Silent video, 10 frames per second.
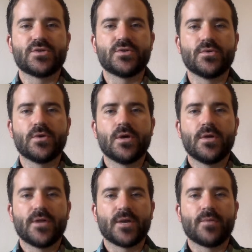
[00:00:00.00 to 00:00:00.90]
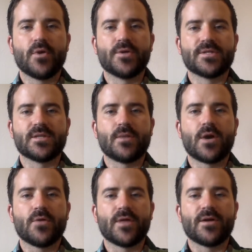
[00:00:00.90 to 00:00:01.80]
to the components in the
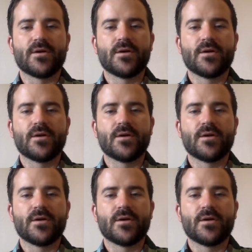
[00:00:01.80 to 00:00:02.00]
model that